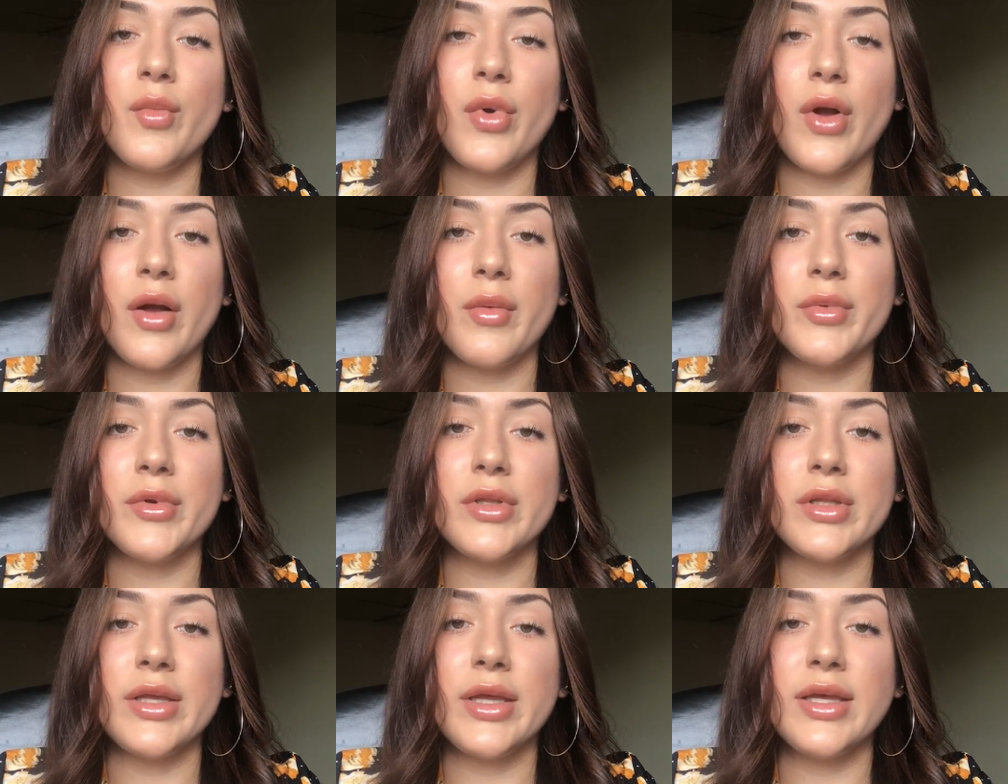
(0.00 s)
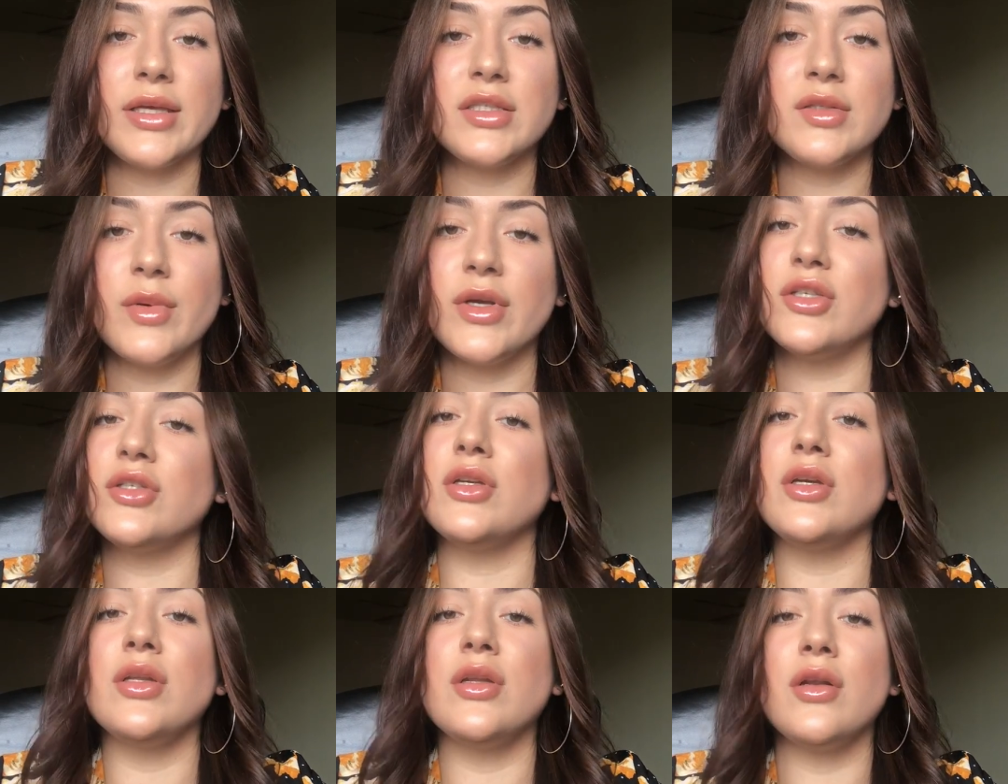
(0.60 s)
properly,
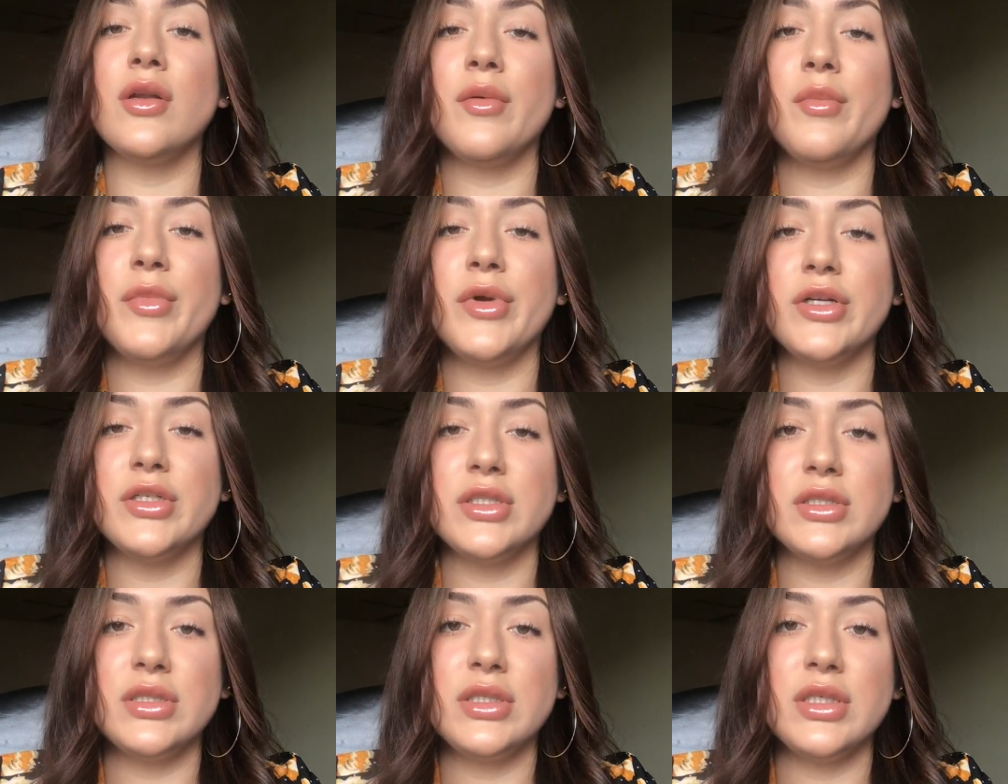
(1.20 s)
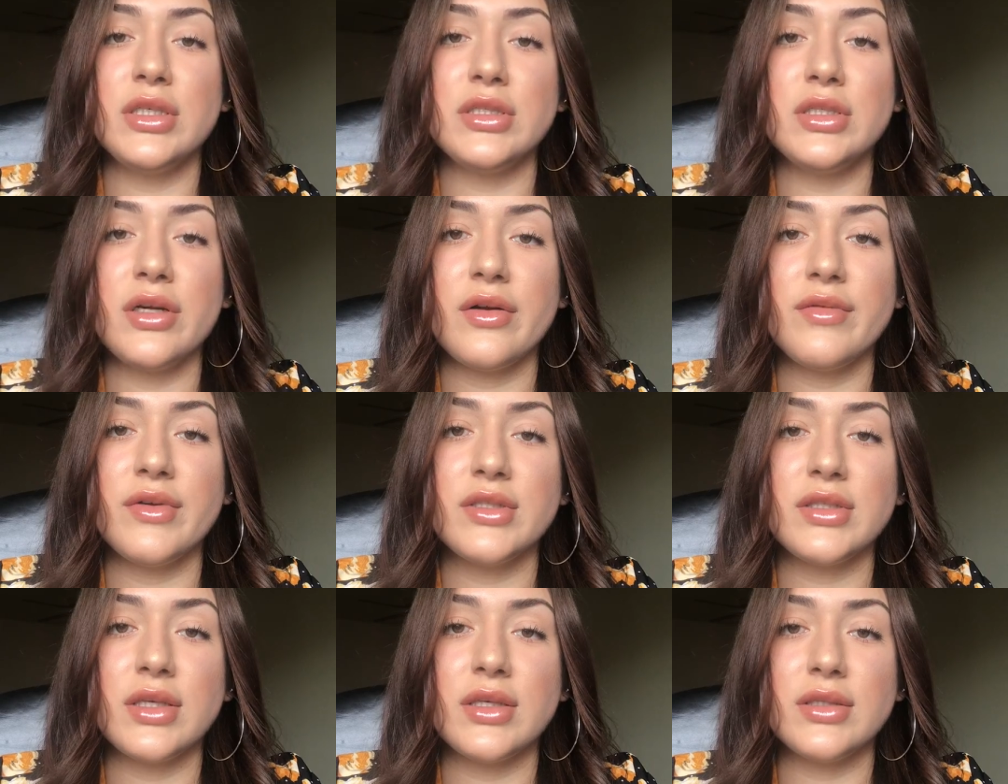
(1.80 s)
especially in an emergency
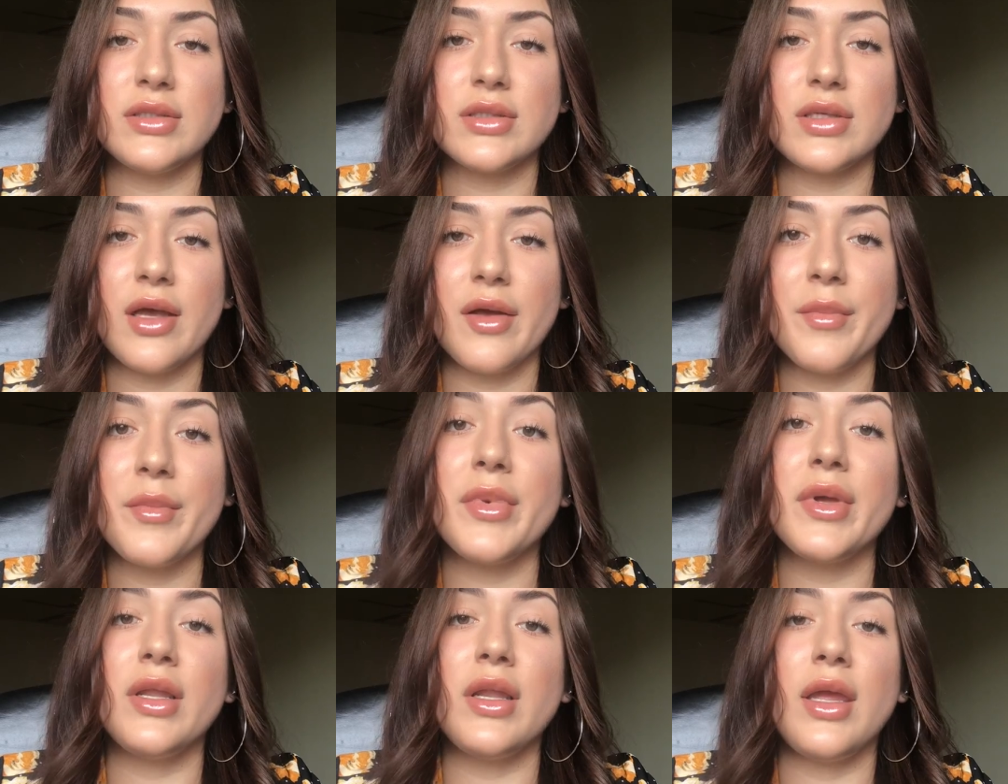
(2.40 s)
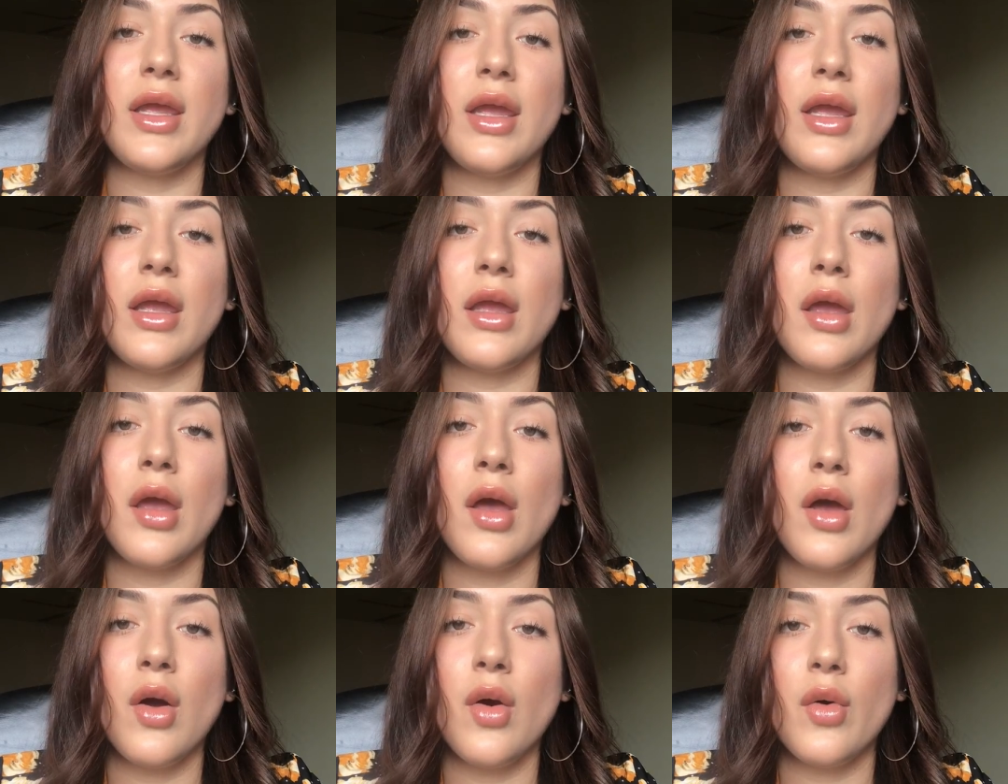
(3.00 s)
services
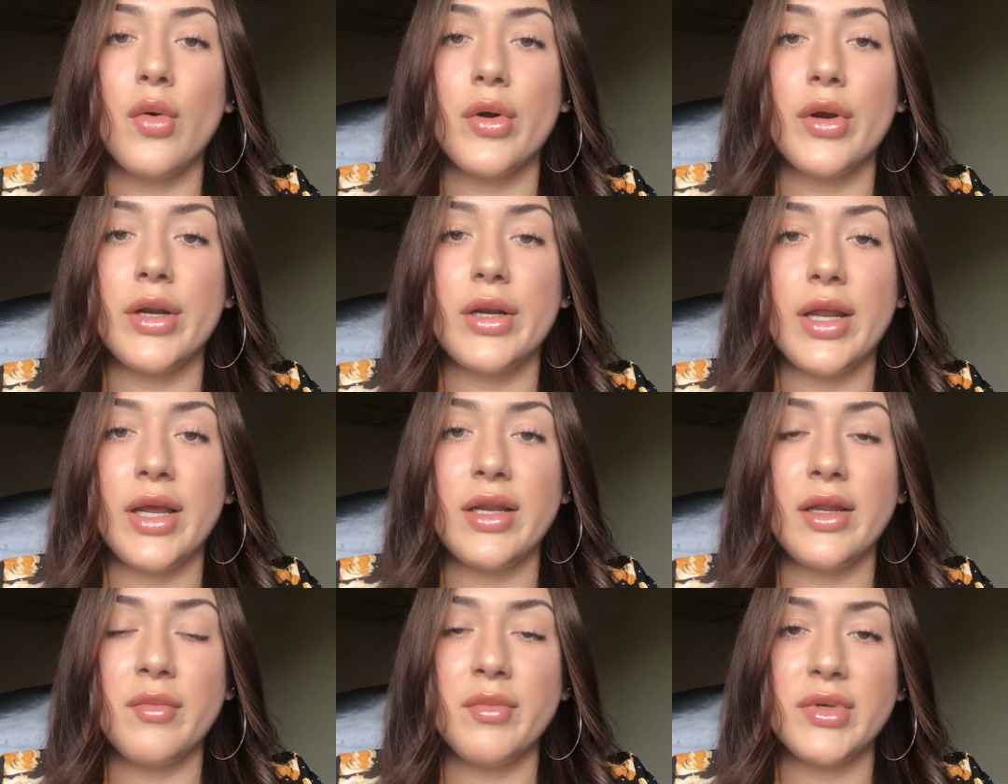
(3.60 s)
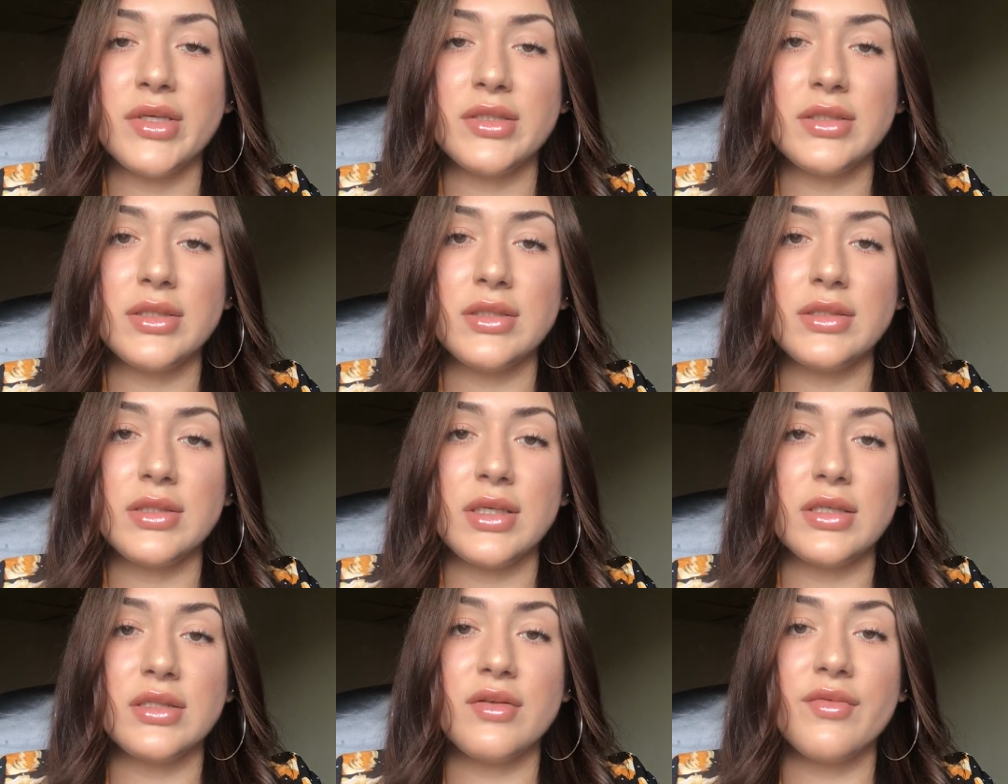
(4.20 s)
company or in any
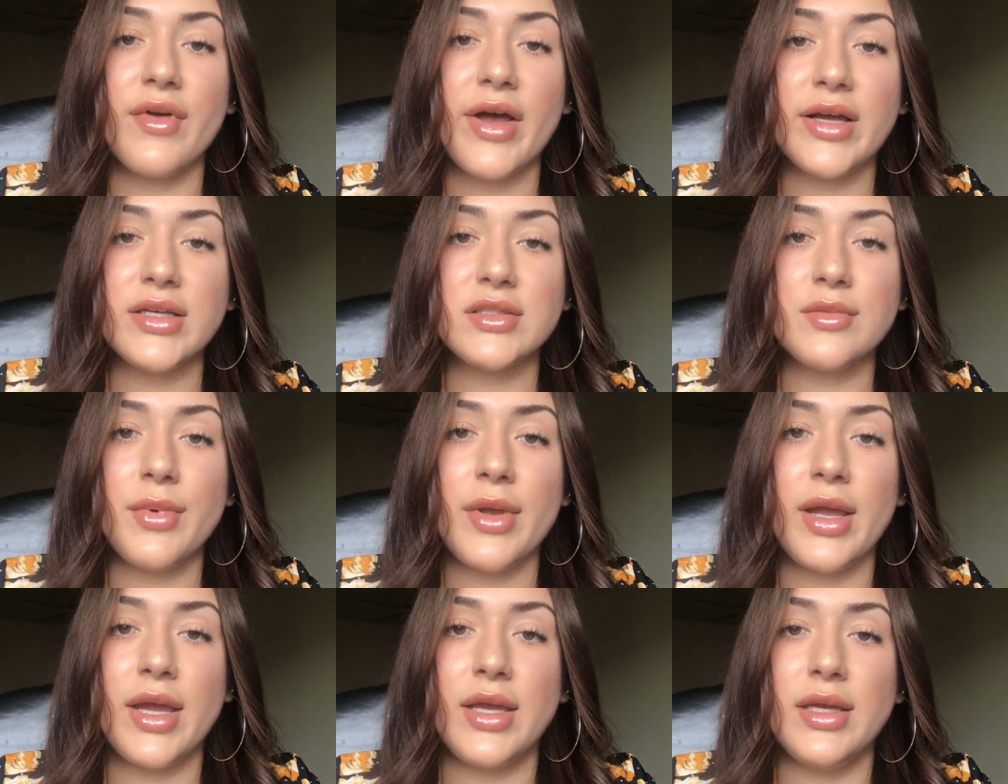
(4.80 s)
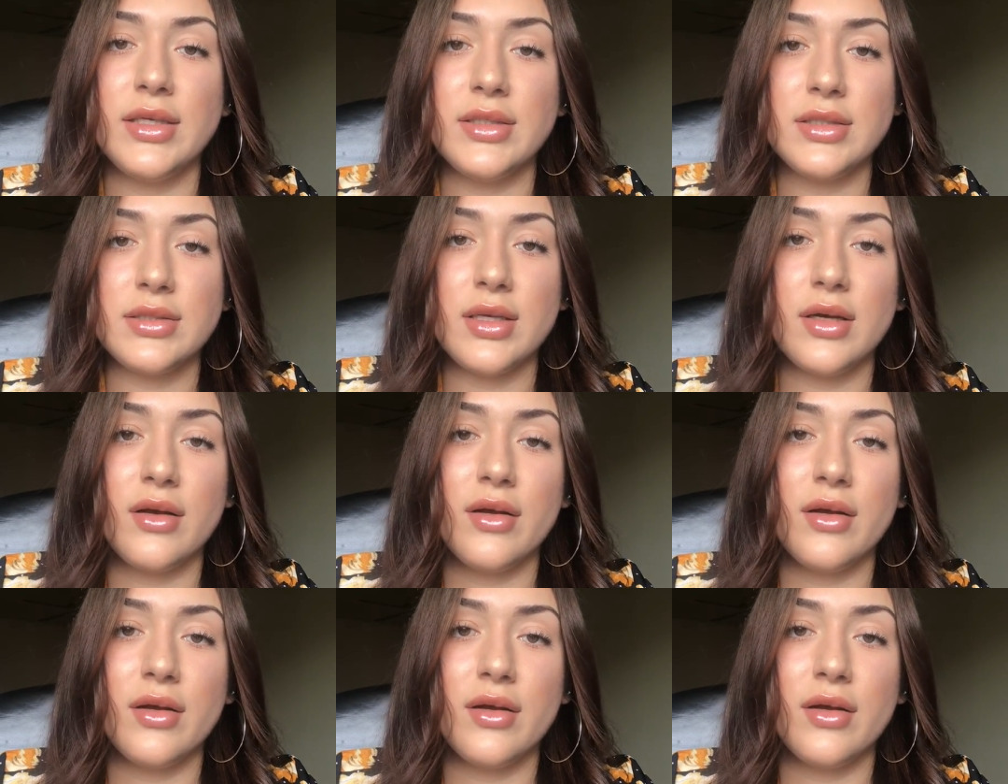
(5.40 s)
business that's fast-paced.